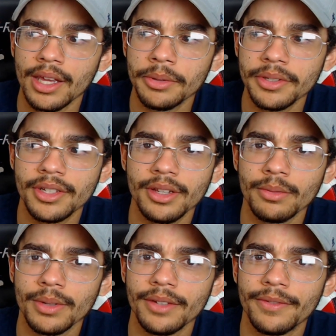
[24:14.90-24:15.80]
it was still
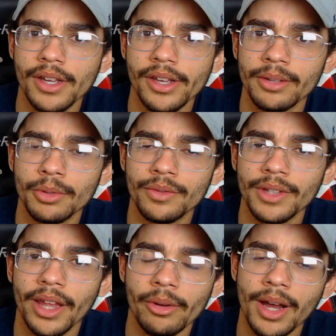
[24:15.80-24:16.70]
a really fucking good movie.
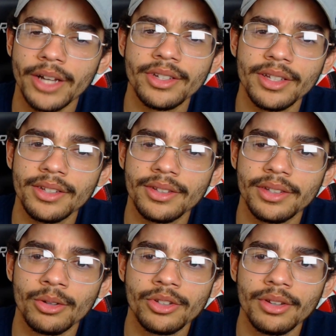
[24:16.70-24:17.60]
Like, watching this,
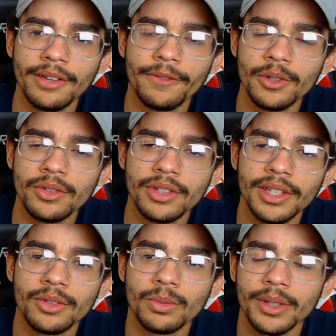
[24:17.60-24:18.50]
there was only a few
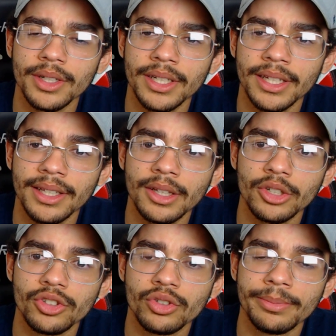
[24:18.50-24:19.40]
scenes where it
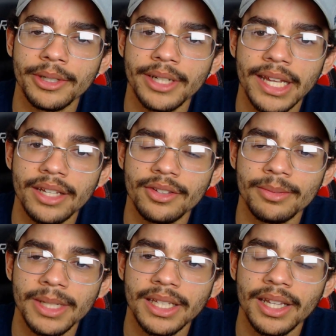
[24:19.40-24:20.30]
looked super dated to
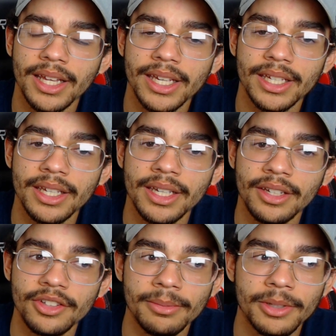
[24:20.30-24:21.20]
me, and like
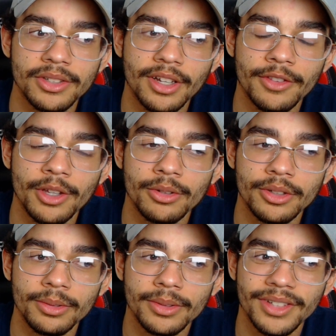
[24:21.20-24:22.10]
some of the stuff they were
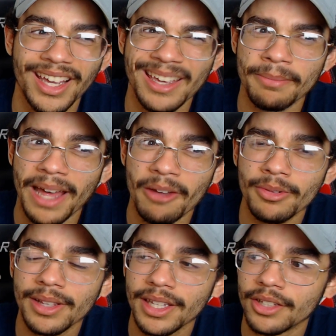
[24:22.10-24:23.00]
doing was like, yeah, but I
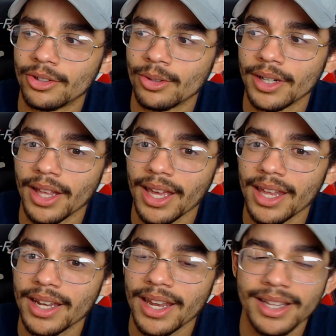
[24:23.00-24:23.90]
really enjoyed it. Like,
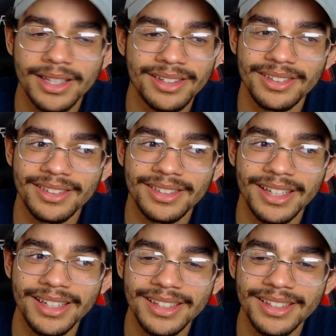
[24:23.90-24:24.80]
I
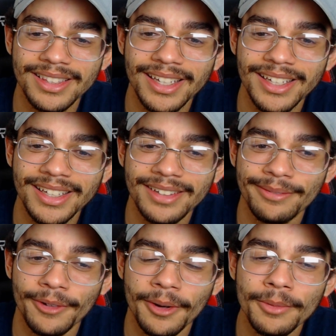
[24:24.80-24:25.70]
didn't think
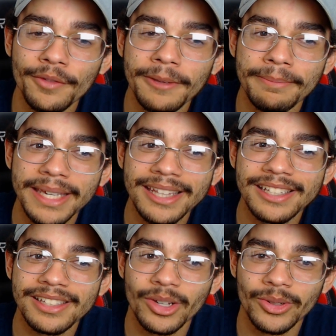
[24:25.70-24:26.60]
for a movie being
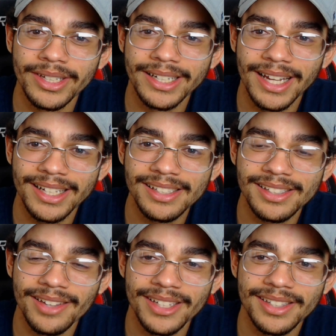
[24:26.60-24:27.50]
this old in
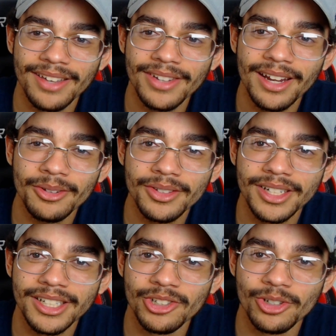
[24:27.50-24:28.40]
1977 that I was
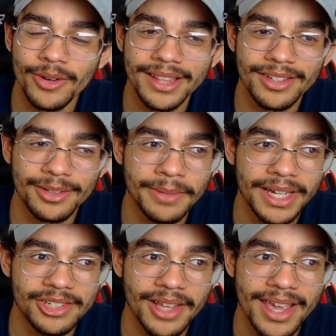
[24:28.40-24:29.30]
gonna enjoy it this
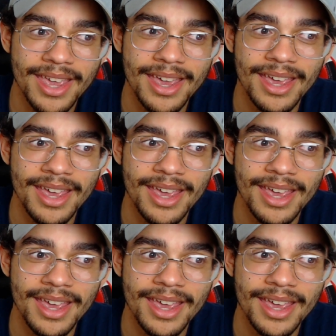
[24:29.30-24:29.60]
much. Like,